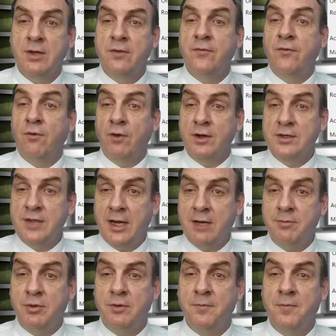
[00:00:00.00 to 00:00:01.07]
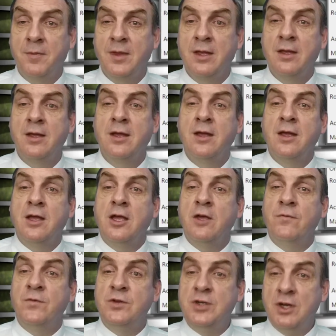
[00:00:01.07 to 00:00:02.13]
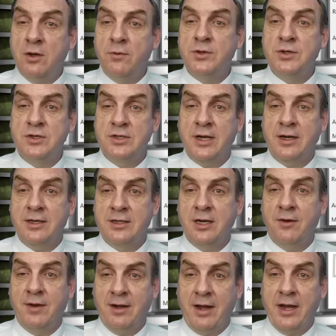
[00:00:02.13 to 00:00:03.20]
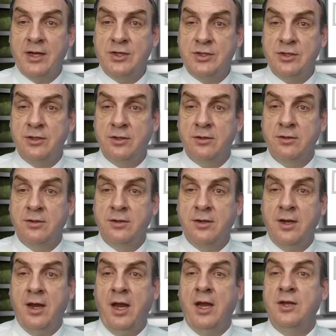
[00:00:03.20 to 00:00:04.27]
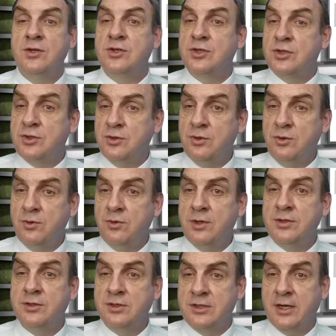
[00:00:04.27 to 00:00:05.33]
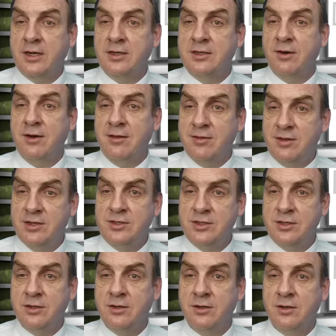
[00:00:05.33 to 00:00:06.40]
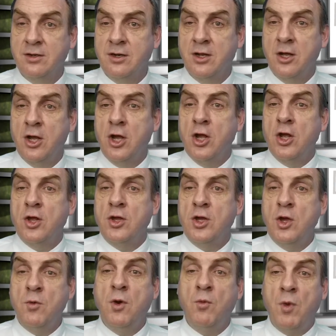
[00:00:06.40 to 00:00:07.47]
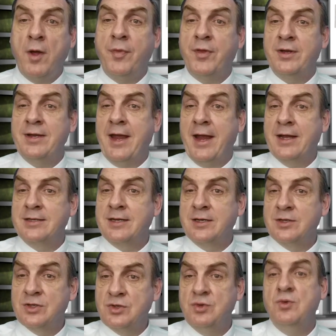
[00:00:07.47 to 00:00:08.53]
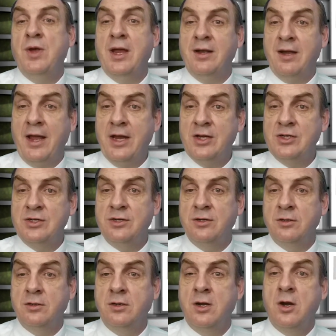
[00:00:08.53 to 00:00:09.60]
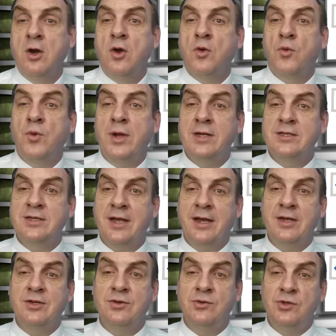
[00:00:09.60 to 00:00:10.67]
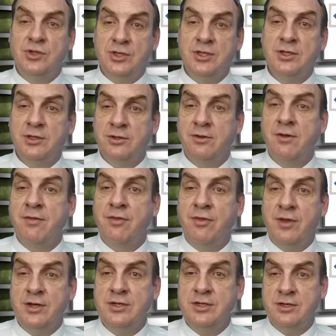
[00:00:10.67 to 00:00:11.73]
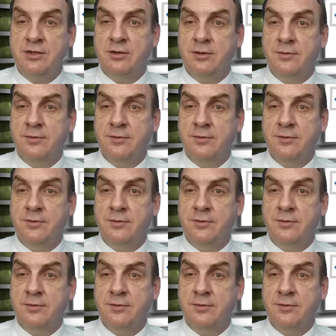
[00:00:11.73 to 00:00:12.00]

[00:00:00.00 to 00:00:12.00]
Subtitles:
For example, if Jill was your secretary last year and Sue is your secretary this year, you will want the task that Sue had last year reassigned to Jill this year.